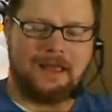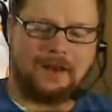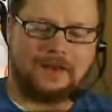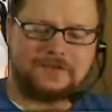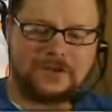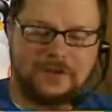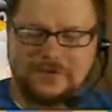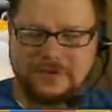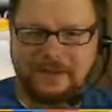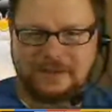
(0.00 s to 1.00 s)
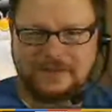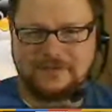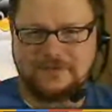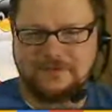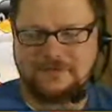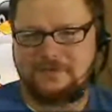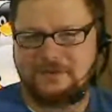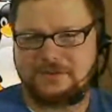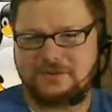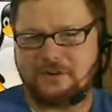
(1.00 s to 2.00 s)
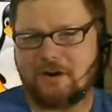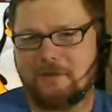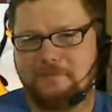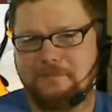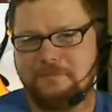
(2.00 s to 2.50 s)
it also used like the star